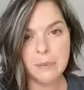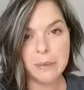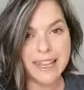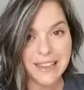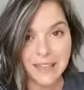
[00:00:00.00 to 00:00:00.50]

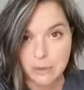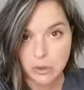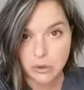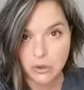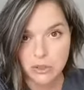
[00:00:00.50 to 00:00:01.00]
plant
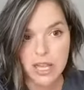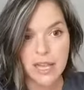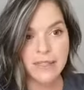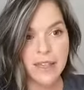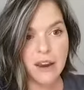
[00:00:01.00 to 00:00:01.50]
chemicals.
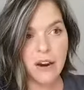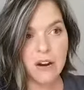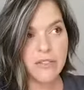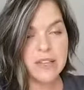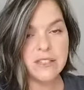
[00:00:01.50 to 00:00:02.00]
They
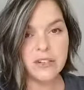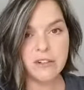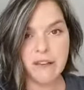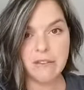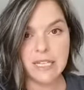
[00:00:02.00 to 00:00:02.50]
are things that are
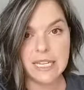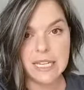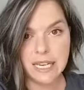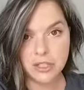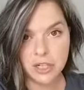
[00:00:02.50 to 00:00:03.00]
found in
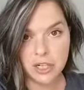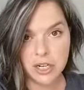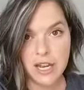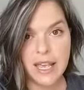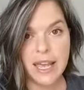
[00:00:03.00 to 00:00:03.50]
nature,